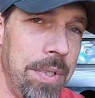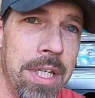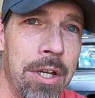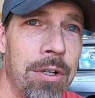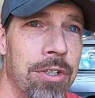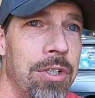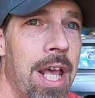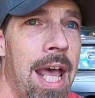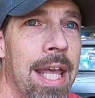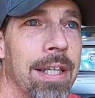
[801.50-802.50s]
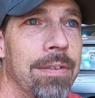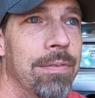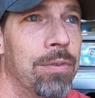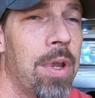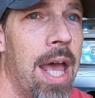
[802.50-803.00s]
you know, or should I
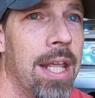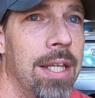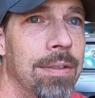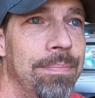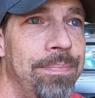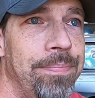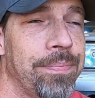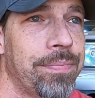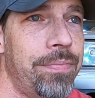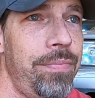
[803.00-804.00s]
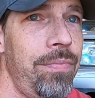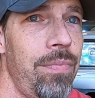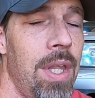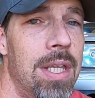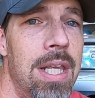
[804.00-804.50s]
try to
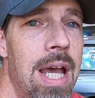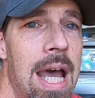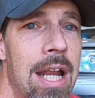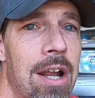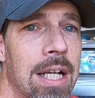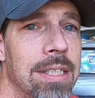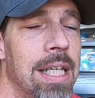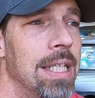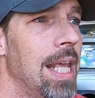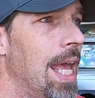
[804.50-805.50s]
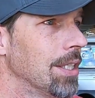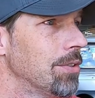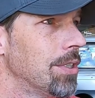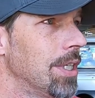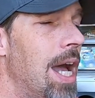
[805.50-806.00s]
get a higher octane
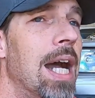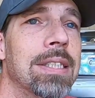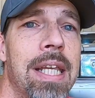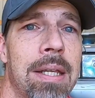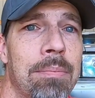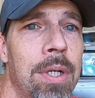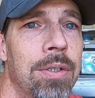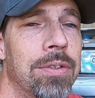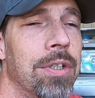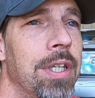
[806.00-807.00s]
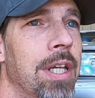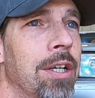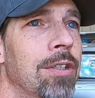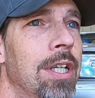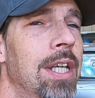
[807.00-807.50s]
gas or an octane booster, you
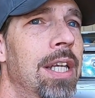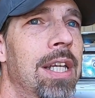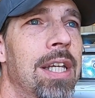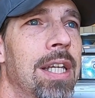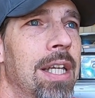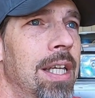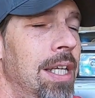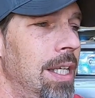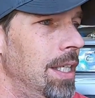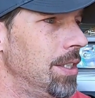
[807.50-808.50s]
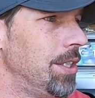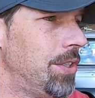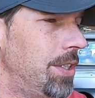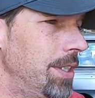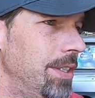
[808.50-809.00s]
know,
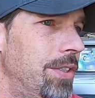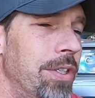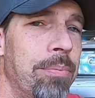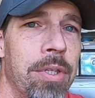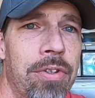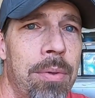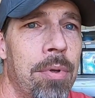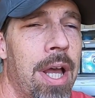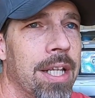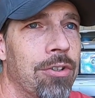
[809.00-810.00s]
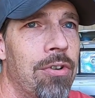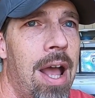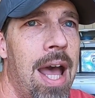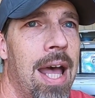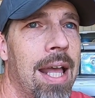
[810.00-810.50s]
just something simple I could
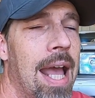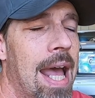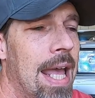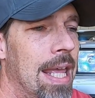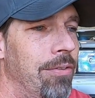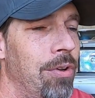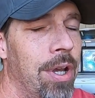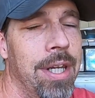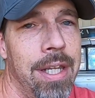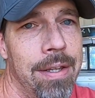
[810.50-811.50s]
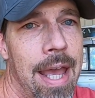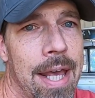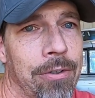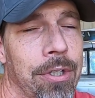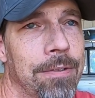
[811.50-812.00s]
try. I have no idea.
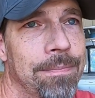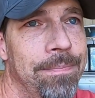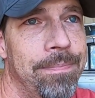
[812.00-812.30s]
I don't know.